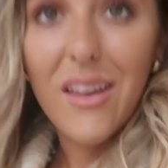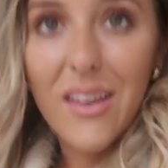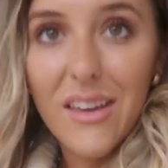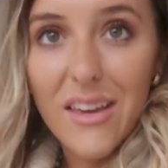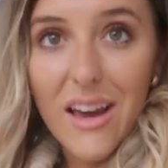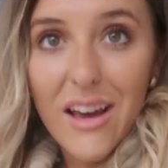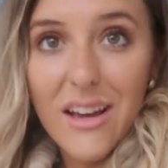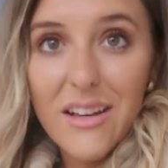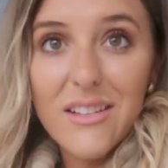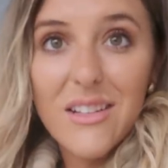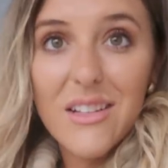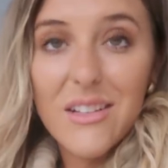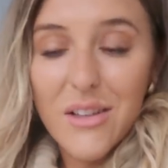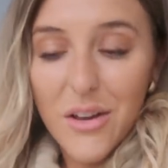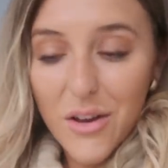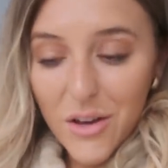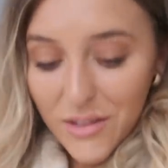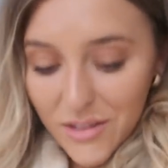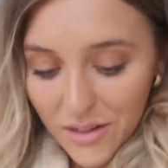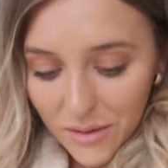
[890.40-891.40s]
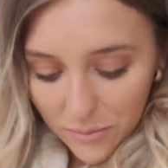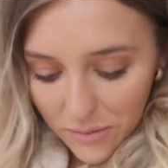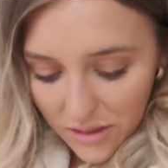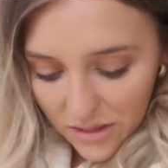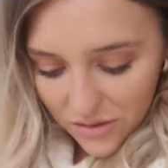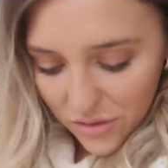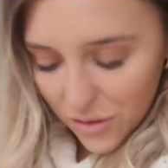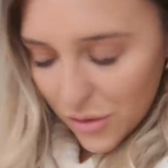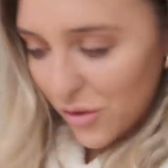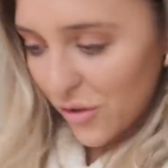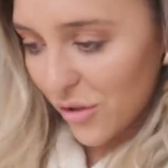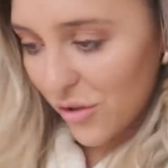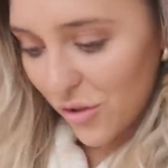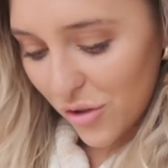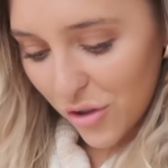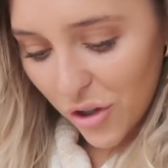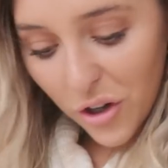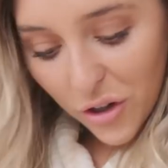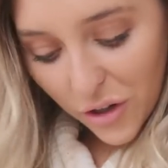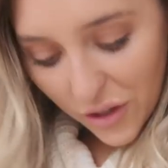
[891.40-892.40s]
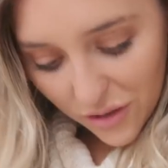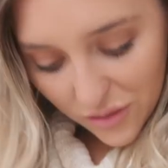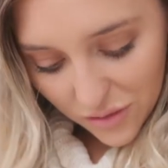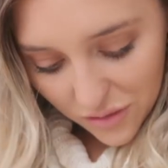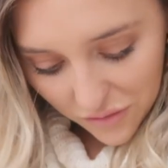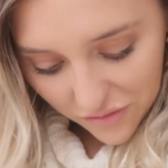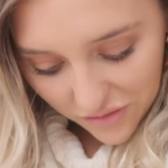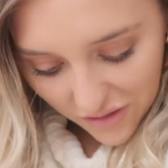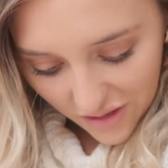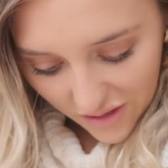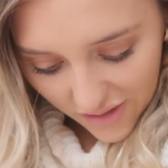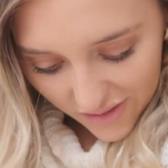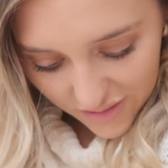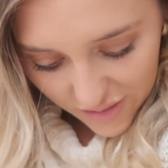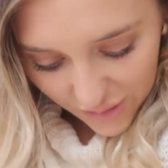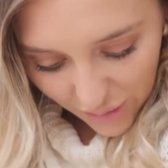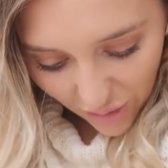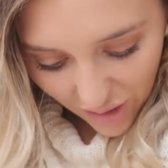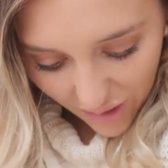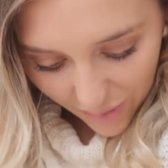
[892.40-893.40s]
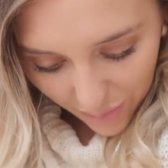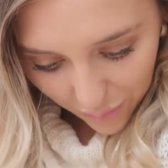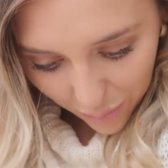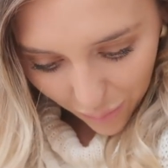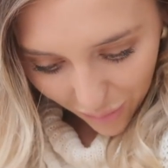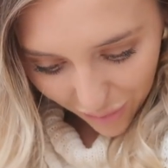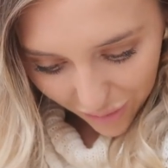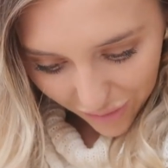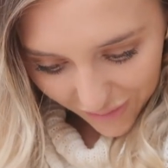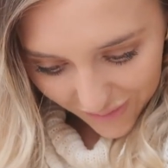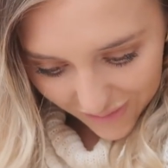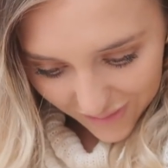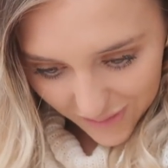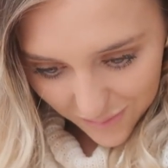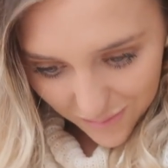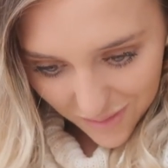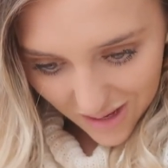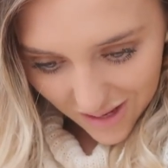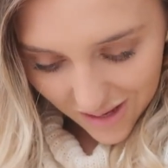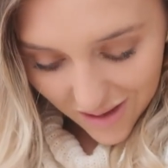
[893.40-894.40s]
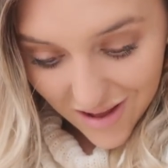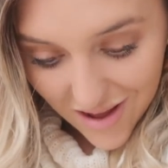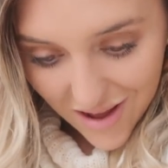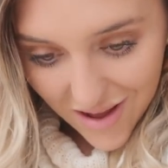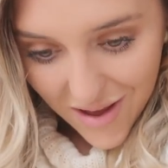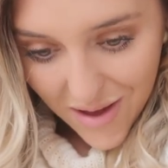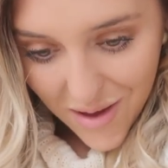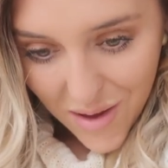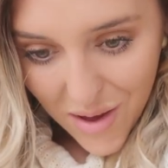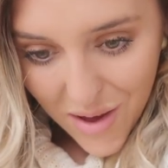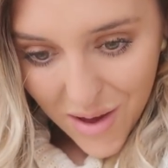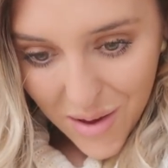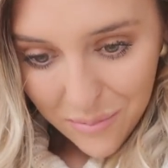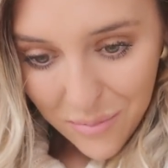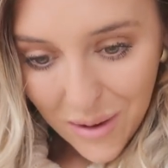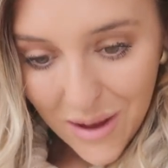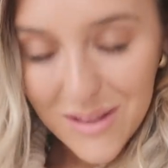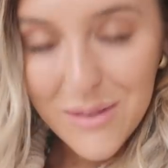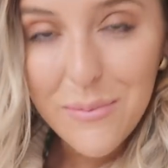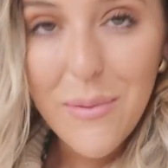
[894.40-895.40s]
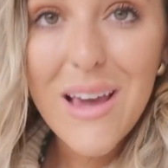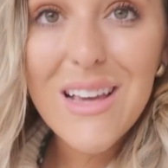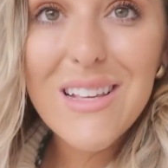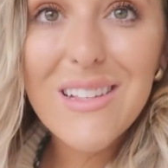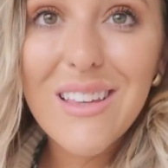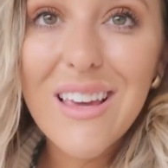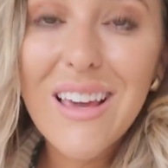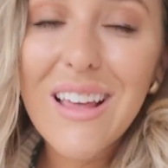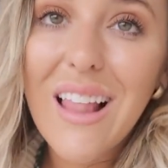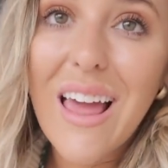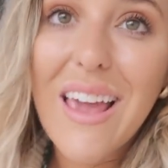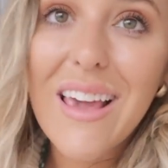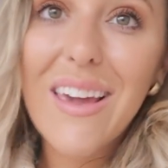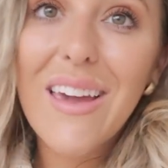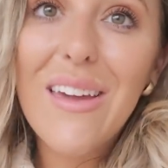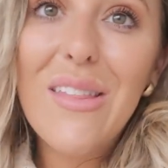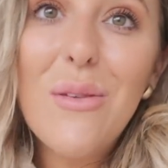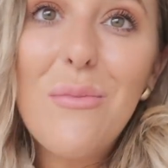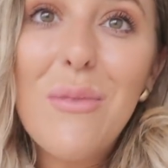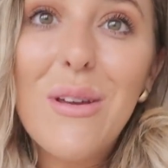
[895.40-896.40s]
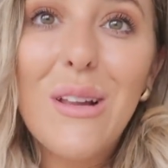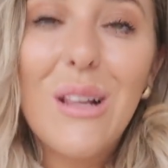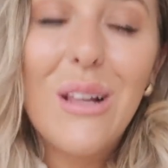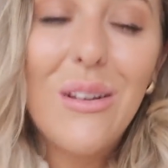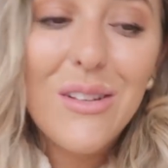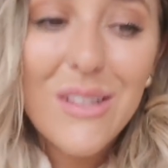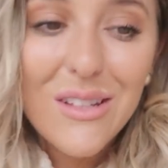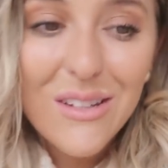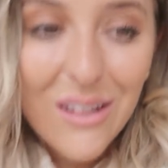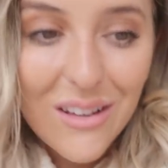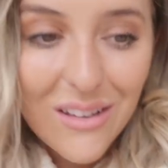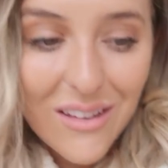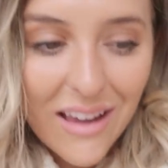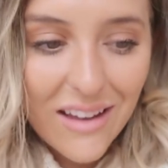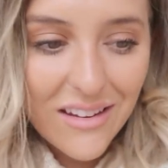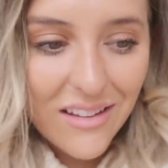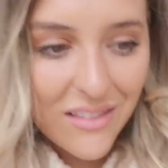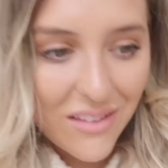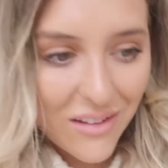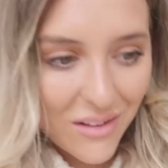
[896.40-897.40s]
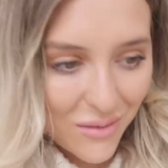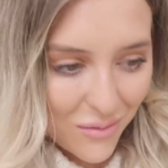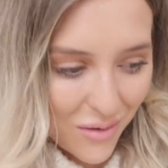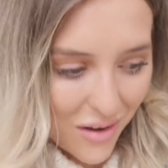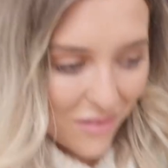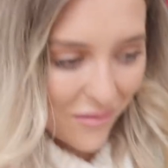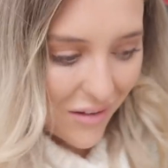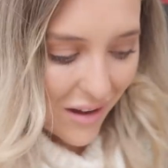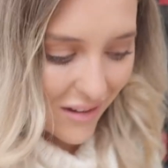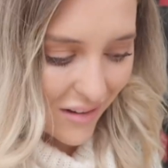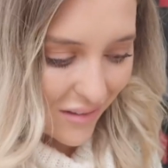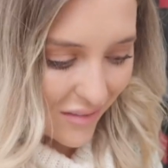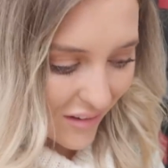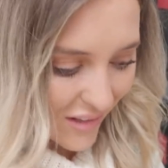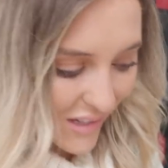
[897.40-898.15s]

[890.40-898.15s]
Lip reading: Yes, it's hurting me too, just chucking stuff in. It's not how I want things to be. But it's basically like in the middle of still getting things renovated,